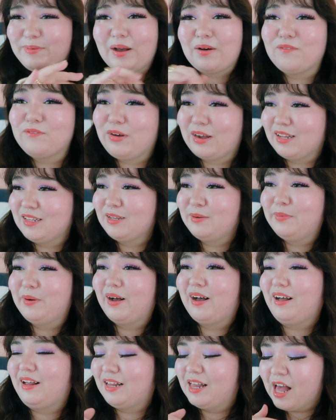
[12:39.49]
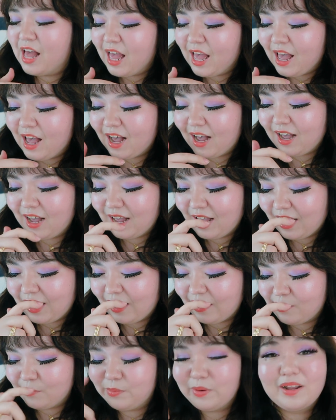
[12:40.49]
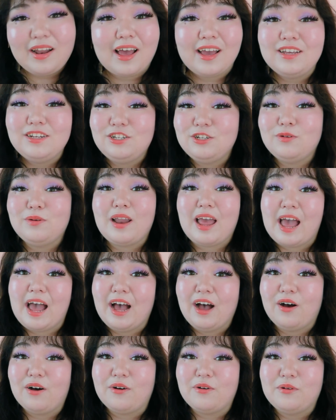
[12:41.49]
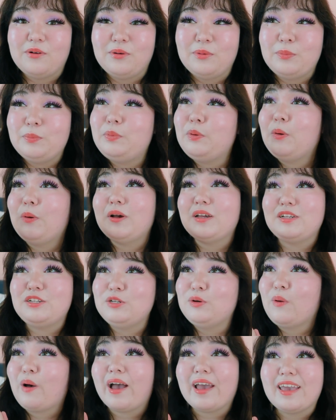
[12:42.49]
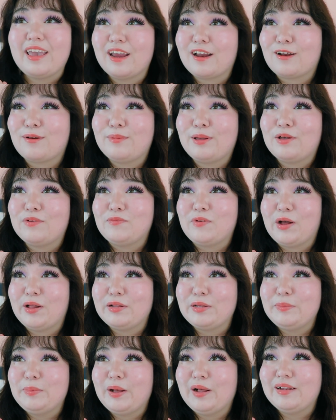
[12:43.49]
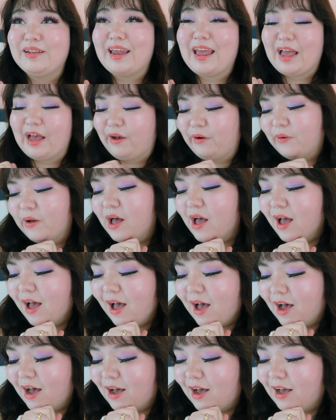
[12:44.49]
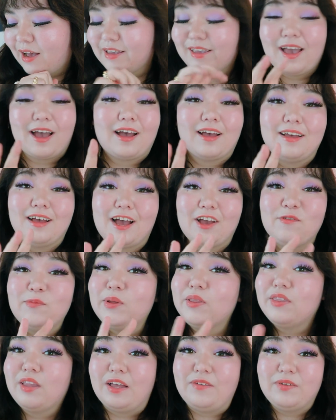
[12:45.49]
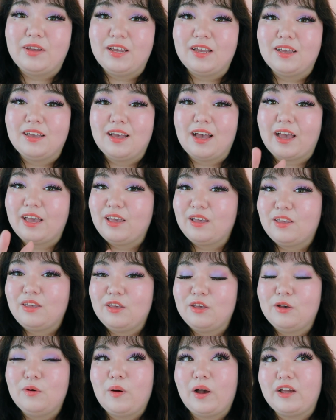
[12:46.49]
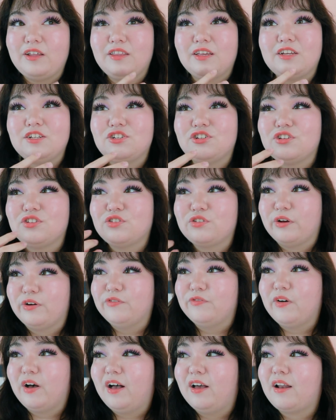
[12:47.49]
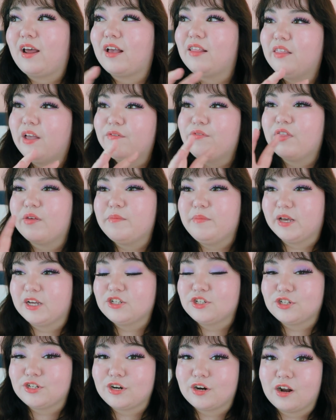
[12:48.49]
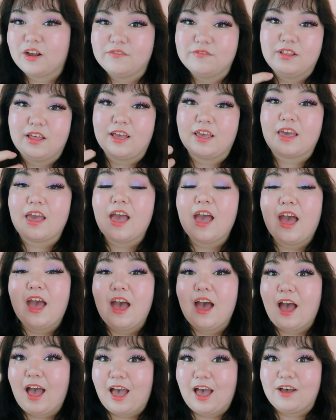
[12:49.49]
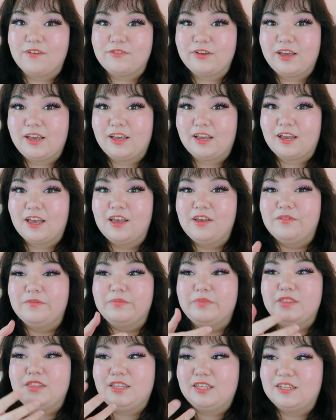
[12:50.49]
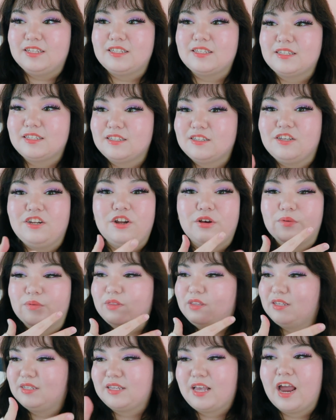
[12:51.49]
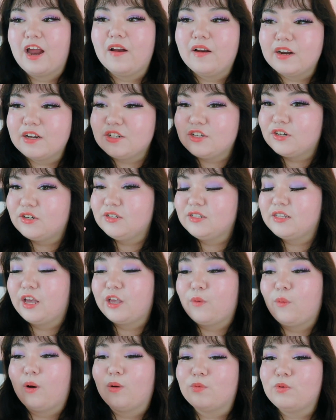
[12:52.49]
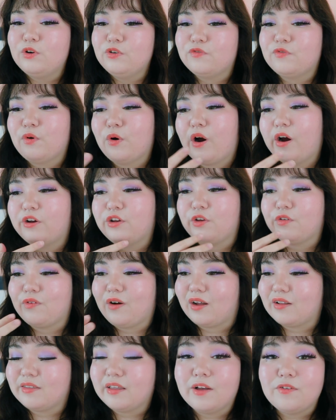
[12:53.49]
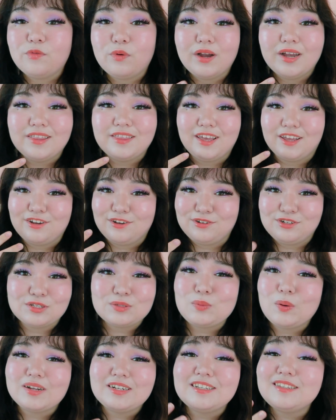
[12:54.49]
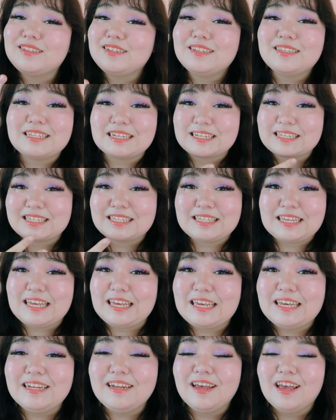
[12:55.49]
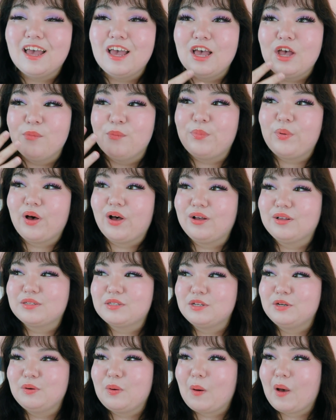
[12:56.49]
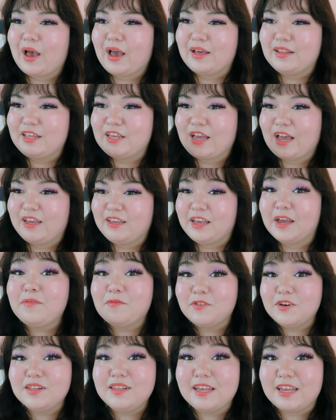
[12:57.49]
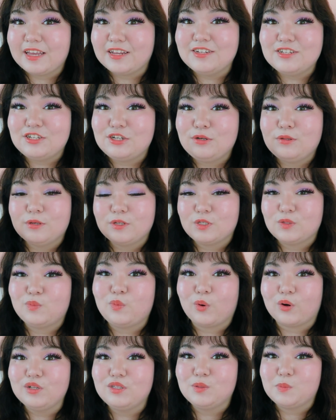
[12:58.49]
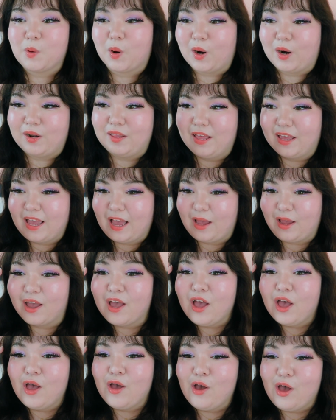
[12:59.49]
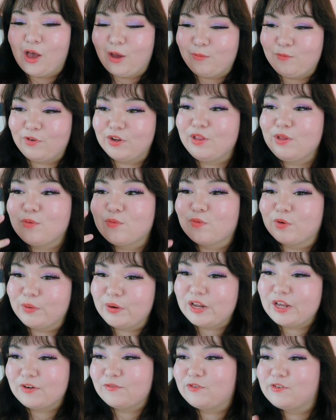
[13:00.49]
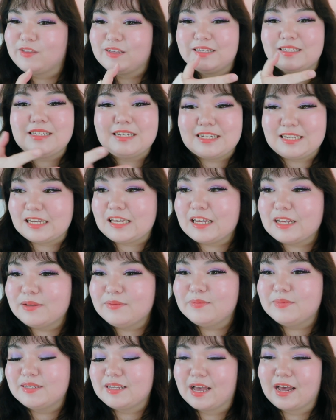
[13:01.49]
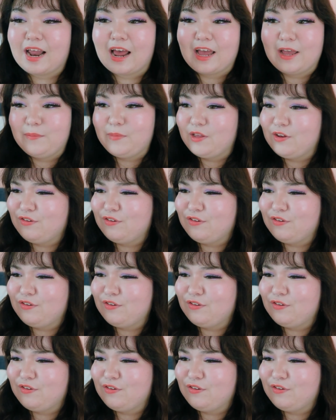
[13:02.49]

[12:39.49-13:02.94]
about volleyball, uh, but I do now. Boy, do I care about volleyball now. Uh, yeah, I've been loving Haikyuu. I think it's just so fun. I love the mixture of like having this, you know, these characters that you all root for and you fall in love with and you just want to see succeed, but also like I get really into the sports part. Like I am really rooting for these teams and I'm